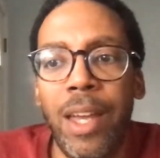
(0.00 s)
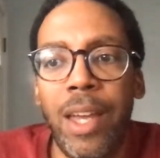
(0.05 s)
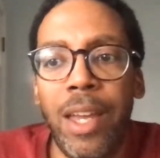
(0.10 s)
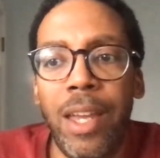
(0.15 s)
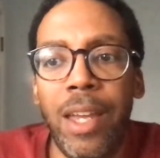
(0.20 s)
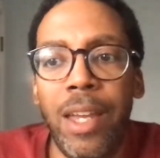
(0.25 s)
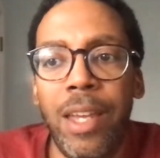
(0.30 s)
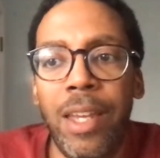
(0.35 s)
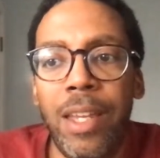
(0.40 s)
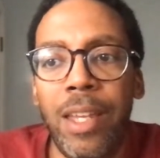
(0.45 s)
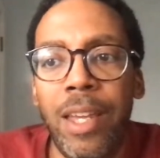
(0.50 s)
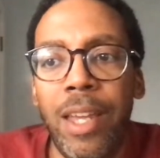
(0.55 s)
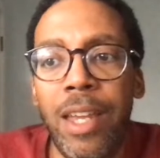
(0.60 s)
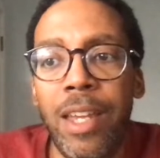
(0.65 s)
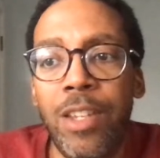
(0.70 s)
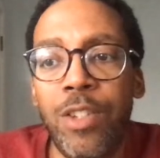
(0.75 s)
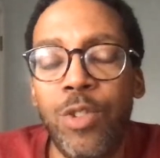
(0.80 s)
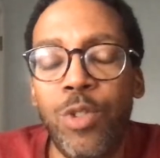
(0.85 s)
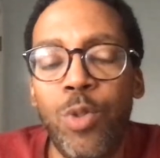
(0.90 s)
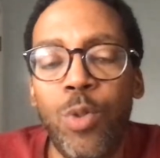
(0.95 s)

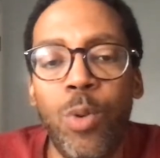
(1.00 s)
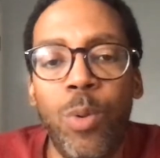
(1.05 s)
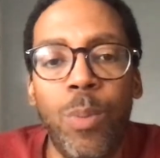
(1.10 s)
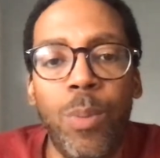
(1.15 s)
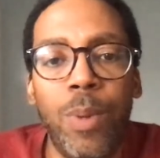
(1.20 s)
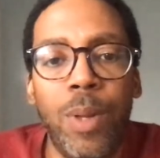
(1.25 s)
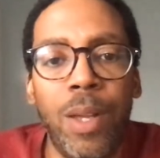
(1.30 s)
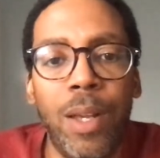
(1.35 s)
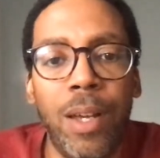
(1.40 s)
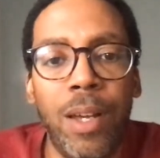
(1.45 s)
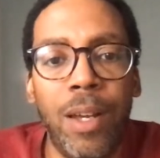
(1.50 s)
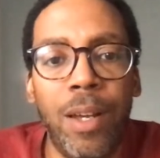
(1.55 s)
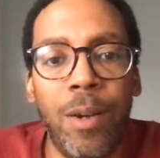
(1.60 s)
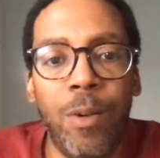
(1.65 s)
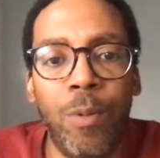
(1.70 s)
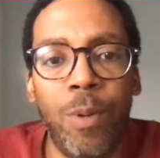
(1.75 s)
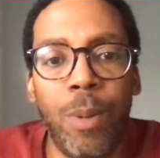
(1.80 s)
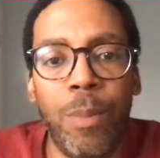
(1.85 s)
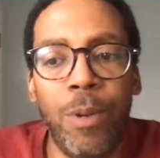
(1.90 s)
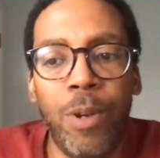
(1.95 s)
a Zoom
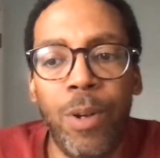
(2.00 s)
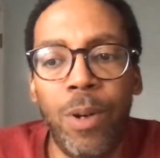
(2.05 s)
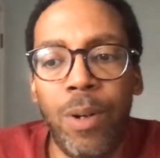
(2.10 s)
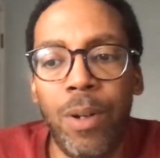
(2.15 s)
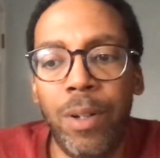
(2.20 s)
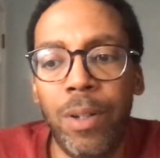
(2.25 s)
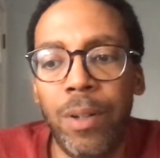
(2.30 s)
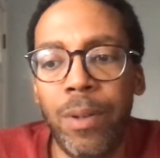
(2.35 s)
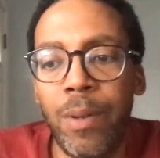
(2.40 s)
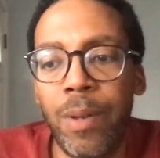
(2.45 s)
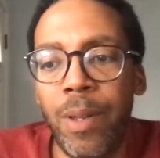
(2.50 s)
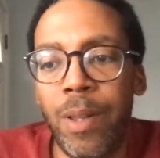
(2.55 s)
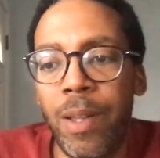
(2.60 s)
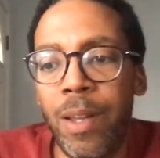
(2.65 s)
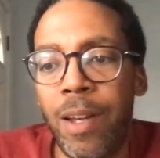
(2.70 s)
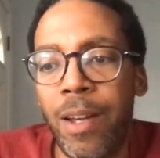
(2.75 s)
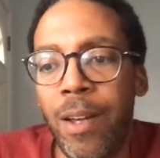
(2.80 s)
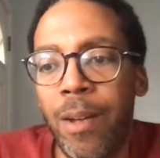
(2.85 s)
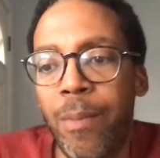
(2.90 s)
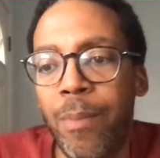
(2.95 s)
webinar
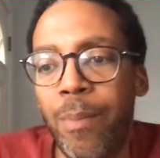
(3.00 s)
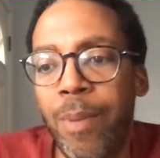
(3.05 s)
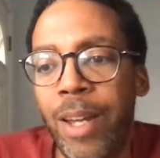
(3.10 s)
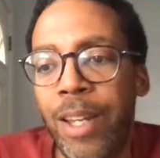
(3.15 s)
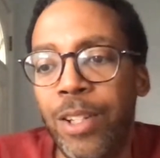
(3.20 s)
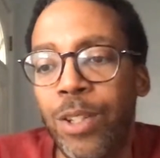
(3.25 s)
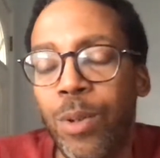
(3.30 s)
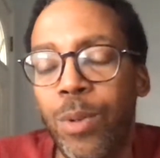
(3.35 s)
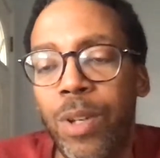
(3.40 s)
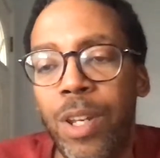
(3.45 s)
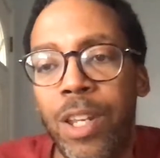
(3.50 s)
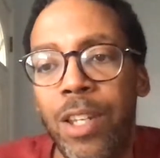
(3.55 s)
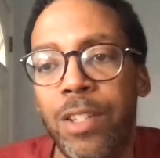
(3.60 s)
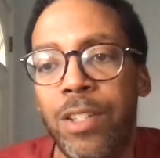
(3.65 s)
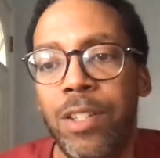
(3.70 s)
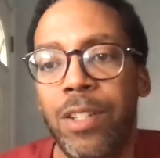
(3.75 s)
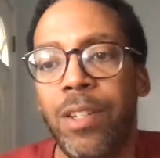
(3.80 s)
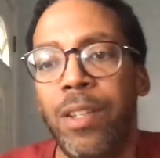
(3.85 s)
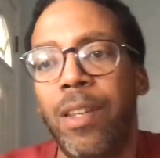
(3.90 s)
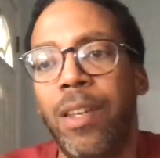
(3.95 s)
by
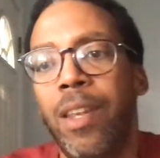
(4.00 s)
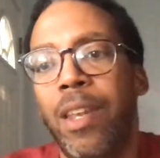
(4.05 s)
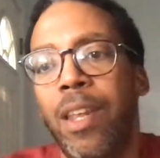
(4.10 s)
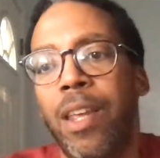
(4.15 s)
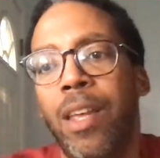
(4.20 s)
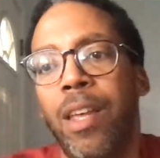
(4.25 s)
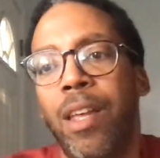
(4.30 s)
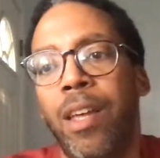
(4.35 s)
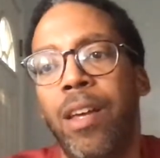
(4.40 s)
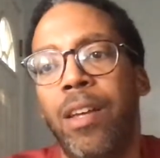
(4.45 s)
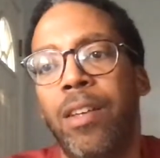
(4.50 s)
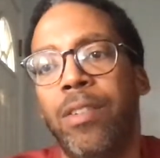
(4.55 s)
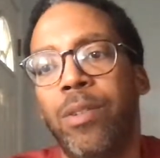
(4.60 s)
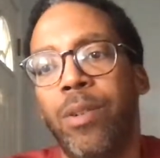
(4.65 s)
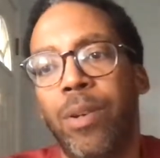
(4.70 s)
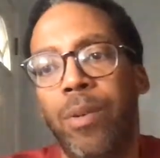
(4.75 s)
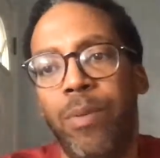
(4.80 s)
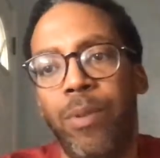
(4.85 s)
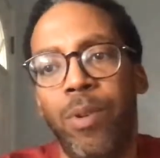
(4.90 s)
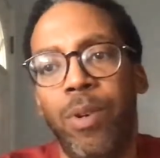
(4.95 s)
donation.
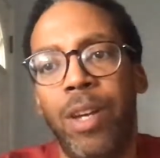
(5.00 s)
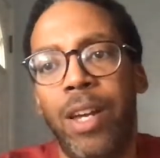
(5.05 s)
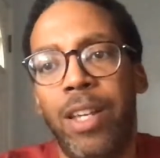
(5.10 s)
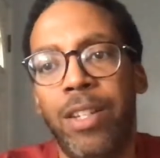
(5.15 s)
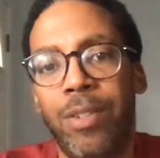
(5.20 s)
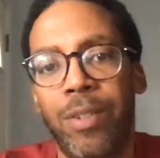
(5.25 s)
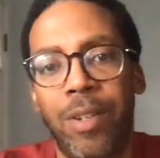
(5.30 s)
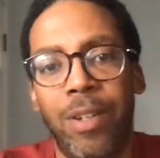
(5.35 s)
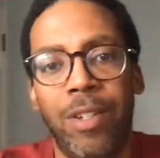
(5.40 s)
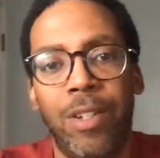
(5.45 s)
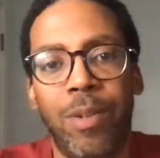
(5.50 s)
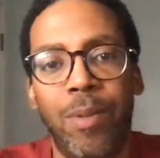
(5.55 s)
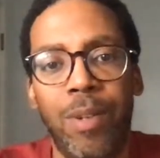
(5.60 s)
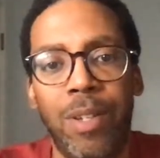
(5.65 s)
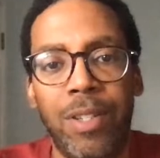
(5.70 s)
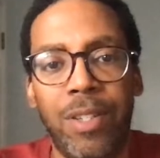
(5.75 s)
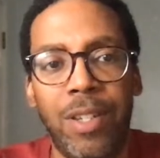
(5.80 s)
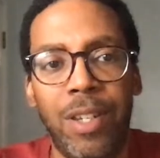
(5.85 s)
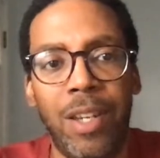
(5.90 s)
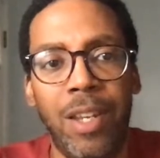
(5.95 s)
So if you guys are
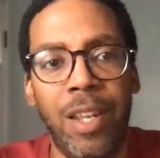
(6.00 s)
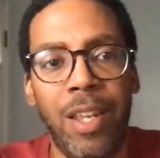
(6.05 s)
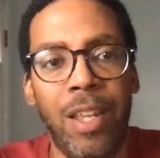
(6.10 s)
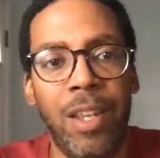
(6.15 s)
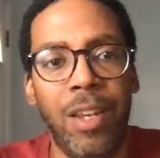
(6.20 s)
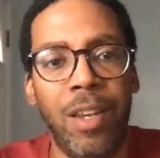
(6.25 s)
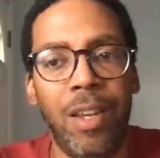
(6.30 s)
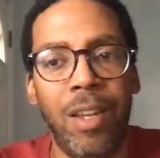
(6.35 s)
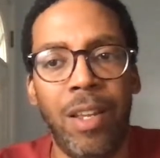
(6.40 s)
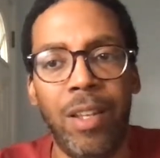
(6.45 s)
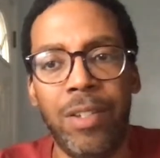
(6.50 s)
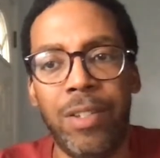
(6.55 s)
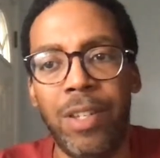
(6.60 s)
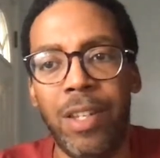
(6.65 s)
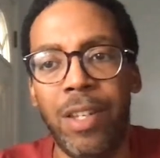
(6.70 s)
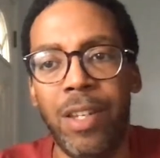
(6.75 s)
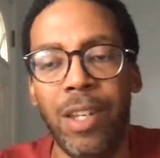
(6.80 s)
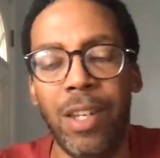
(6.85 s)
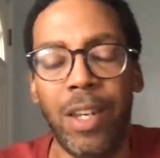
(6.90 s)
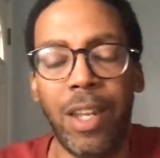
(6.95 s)
interested in
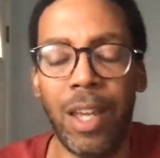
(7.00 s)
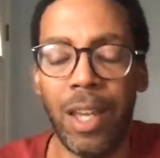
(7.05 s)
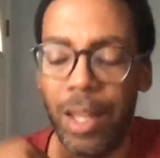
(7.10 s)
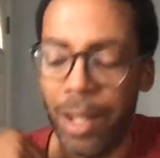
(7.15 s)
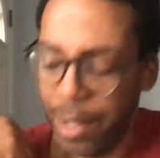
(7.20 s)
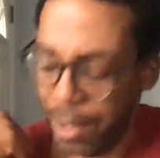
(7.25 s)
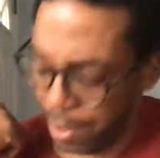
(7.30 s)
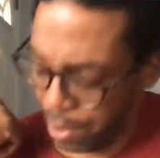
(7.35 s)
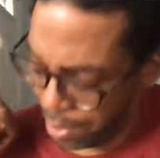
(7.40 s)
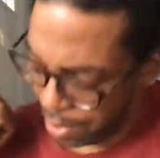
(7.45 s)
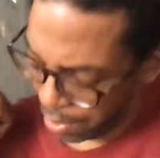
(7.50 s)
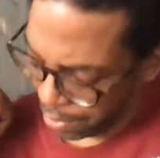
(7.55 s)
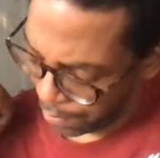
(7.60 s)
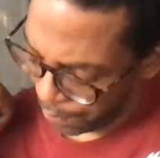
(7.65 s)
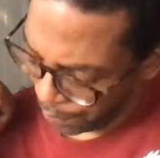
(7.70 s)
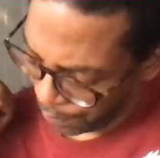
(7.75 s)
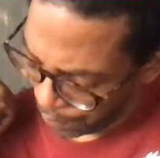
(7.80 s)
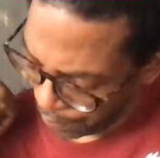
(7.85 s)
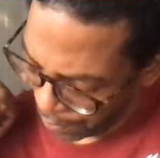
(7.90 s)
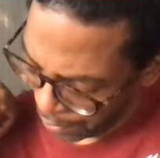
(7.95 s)
attending that,
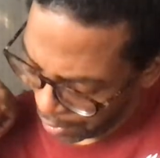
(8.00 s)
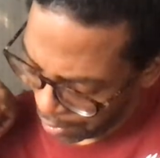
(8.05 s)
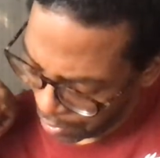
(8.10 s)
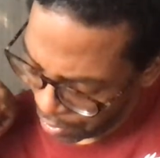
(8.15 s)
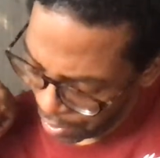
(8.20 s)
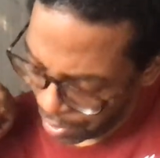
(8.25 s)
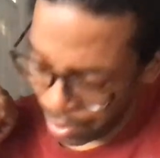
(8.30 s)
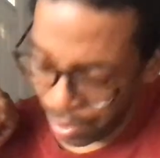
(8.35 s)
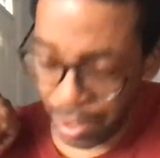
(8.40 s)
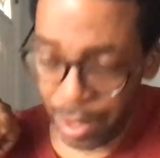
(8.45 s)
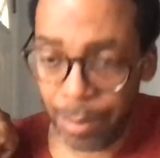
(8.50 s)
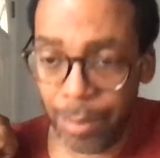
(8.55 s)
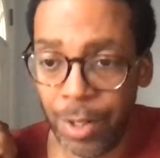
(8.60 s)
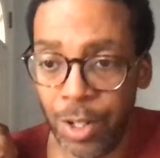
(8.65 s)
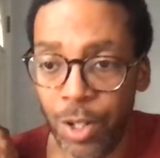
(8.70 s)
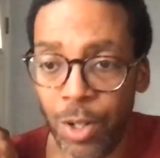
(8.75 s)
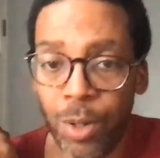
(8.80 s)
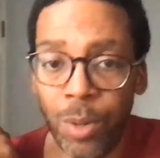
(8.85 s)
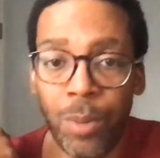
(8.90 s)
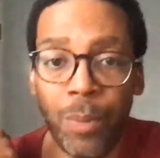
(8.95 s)
just let me
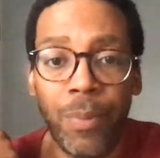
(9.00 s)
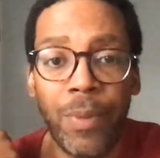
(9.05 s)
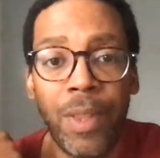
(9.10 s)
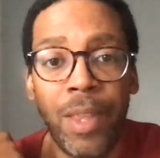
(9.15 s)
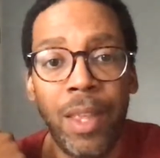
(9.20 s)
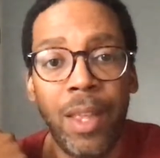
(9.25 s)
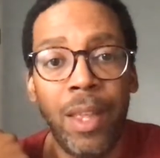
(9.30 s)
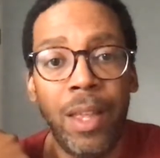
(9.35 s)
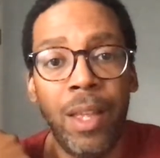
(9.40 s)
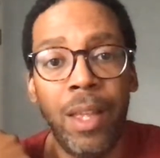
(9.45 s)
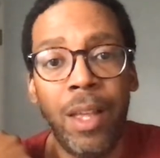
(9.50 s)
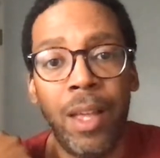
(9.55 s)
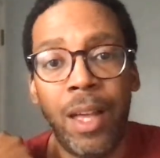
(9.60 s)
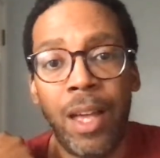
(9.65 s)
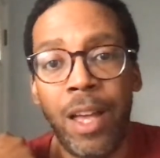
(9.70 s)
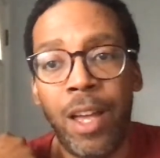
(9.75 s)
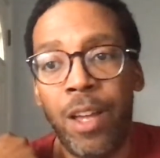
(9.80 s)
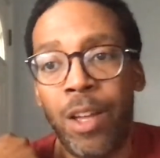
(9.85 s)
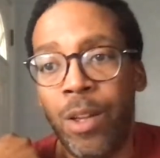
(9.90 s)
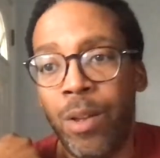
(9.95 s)
know.
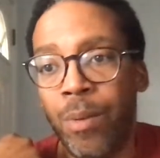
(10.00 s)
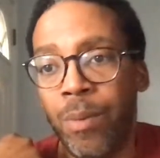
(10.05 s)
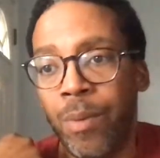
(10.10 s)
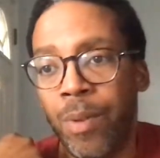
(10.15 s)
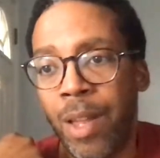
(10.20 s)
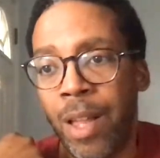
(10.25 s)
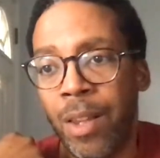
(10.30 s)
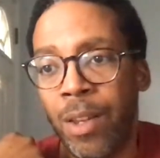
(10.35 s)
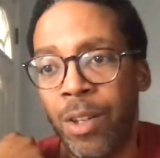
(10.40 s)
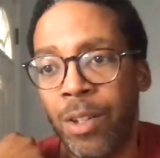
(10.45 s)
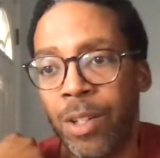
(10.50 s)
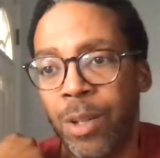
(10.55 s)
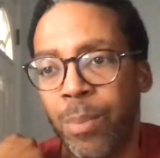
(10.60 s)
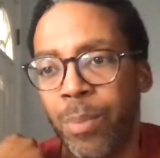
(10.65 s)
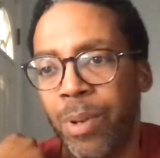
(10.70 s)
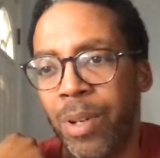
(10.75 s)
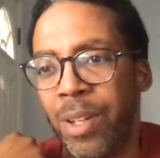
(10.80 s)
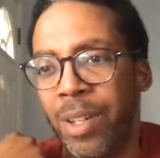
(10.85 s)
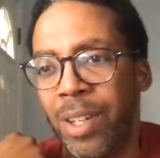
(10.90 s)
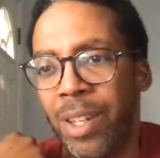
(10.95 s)
I'll look to
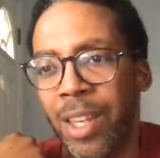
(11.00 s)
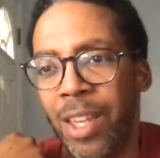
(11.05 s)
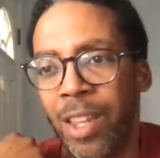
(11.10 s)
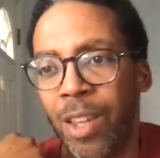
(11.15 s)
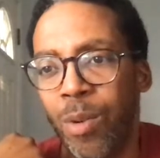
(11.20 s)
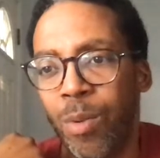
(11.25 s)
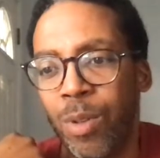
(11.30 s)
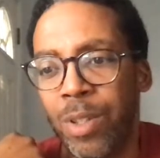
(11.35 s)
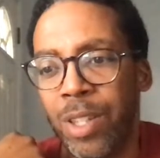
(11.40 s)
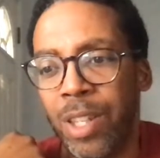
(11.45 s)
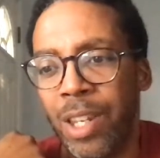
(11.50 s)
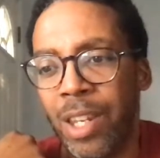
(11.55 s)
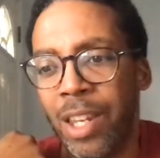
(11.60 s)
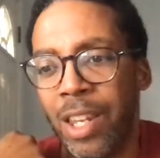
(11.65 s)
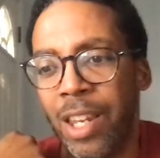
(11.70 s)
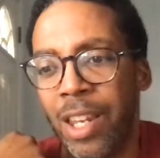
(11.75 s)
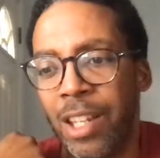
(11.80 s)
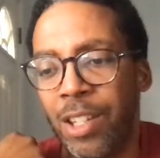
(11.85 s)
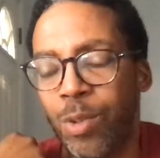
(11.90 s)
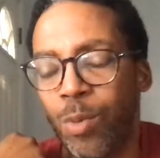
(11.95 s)
put it together within the
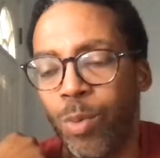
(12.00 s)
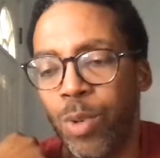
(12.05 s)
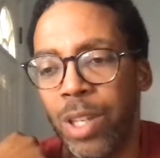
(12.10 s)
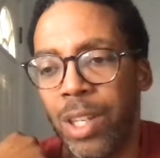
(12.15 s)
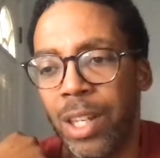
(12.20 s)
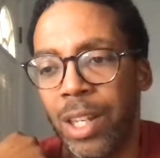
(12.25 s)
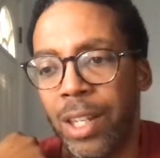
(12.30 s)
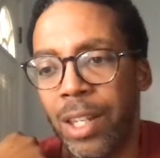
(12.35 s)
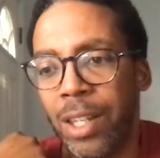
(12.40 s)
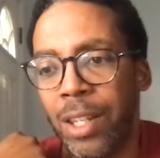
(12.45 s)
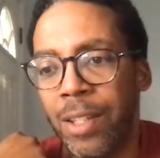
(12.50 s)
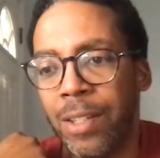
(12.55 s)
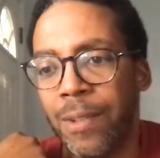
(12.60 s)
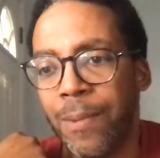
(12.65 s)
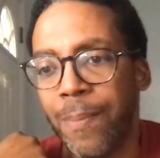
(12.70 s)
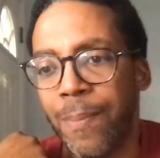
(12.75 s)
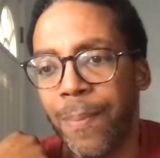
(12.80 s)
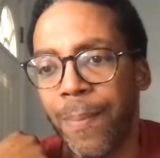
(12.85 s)
next week, I guess.